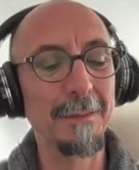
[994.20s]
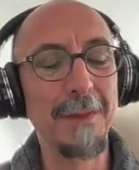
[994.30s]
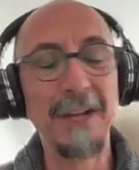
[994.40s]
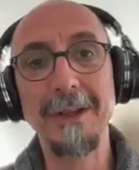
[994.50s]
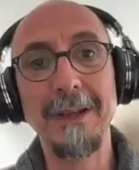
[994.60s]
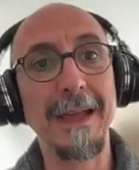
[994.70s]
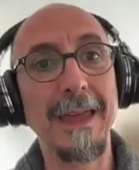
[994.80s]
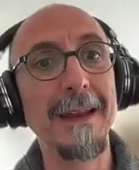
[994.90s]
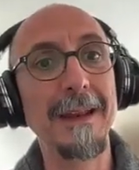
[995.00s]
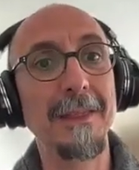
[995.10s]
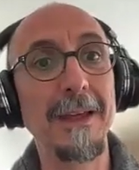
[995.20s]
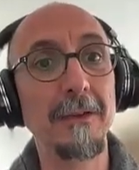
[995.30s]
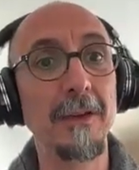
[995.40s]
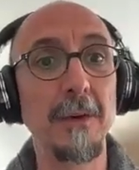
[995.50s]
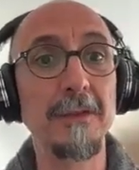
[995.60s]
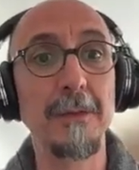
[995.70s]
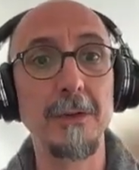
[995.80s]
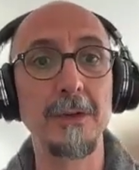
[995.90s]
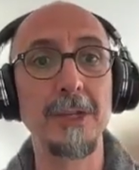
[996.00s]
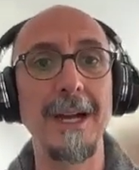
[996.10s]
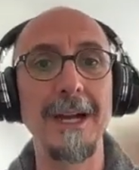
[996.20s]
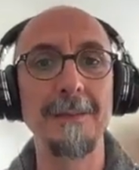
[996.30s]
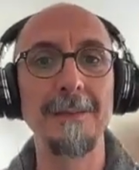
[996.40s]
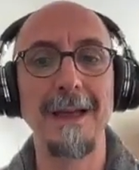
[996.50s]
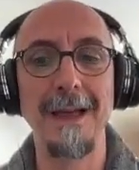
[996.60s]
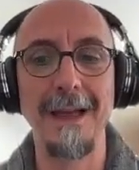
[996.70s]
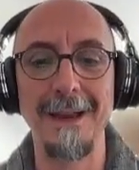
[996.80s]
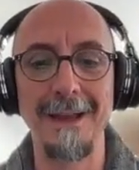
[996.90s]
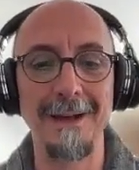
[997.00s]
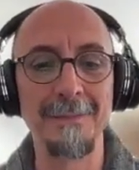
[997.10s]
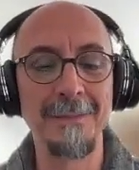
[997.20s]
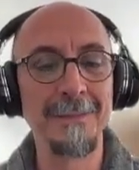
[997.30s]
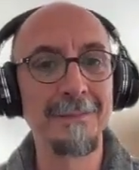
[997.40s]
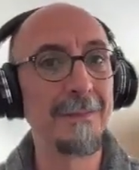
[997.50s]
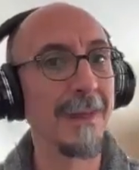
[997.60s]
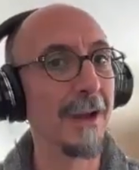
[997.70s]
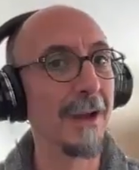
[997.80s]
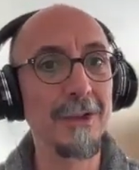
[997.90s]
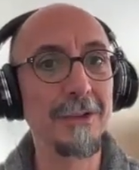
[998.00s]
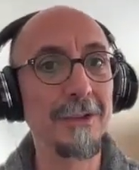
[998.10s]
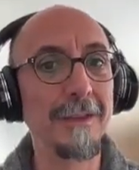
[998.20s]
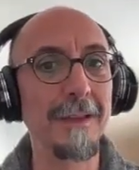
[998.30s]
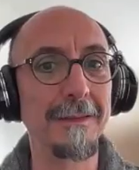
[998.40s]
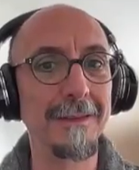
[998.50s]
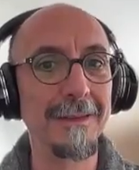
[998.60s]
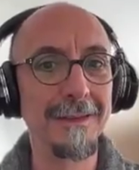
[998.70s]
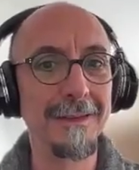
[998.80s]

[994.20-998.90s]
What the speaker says: Patrick, again, thank you so much for your time, and I wish you success.